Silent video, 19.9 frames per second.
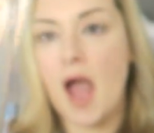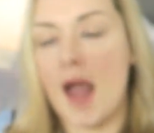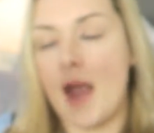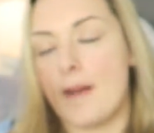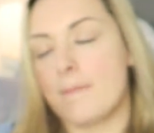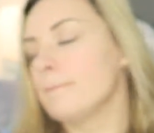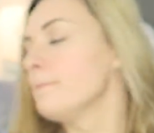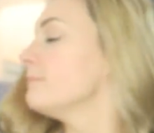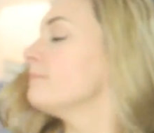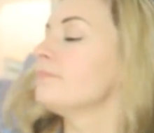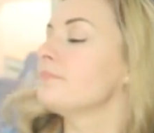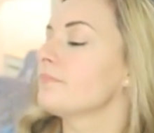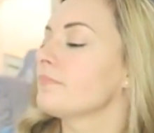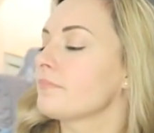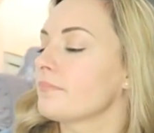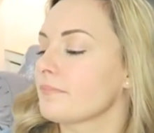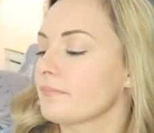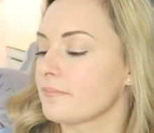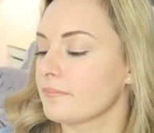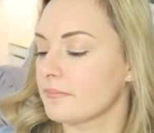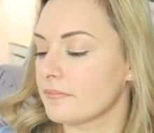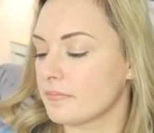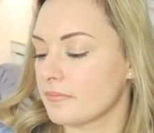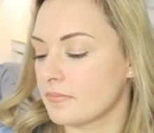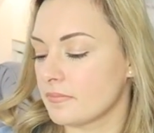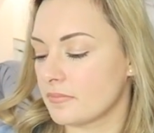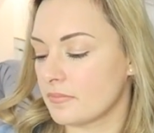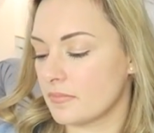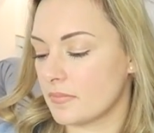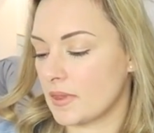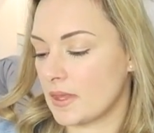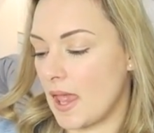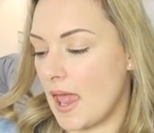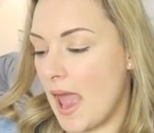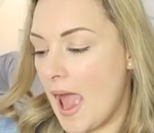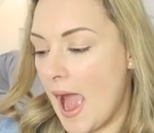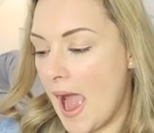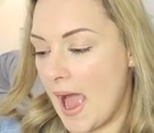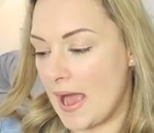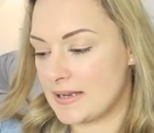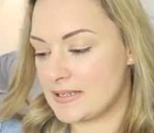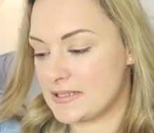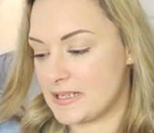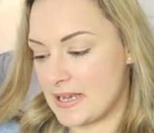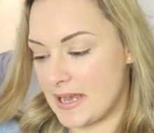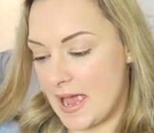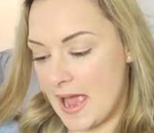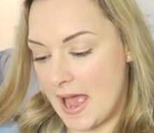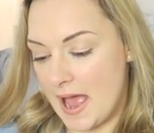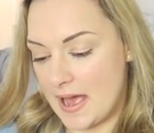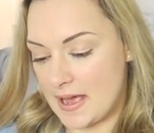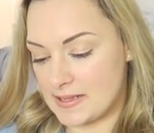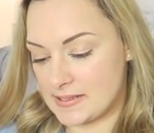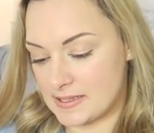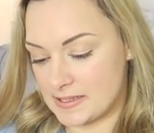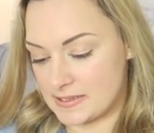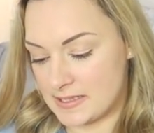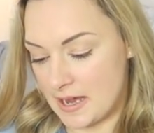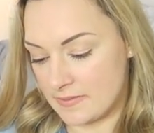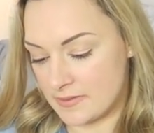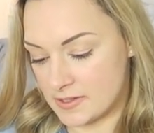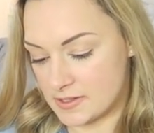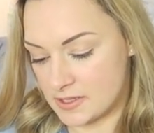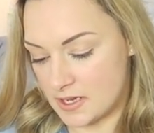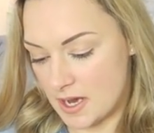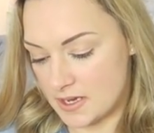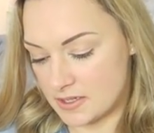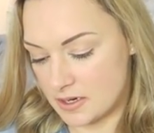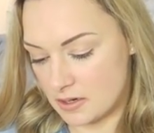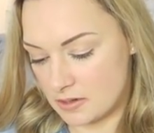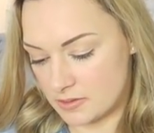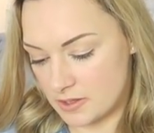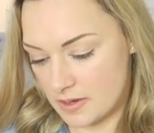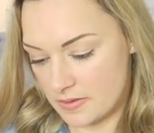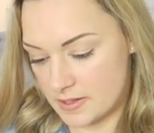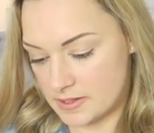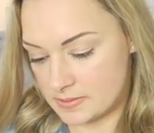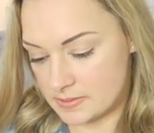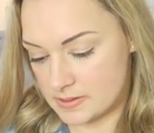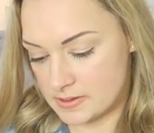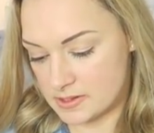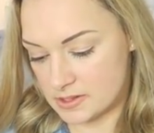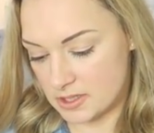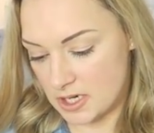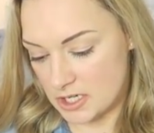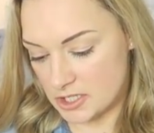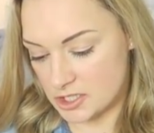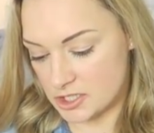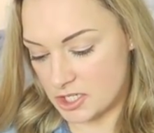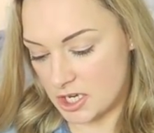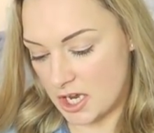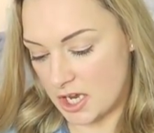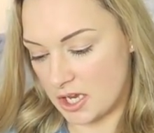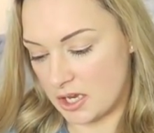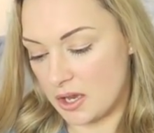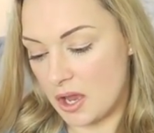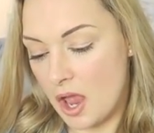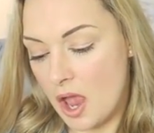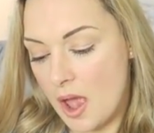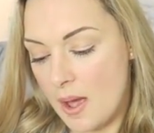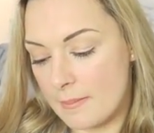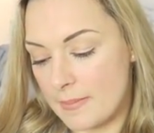Um, and it has down the side oh no this one's scratched too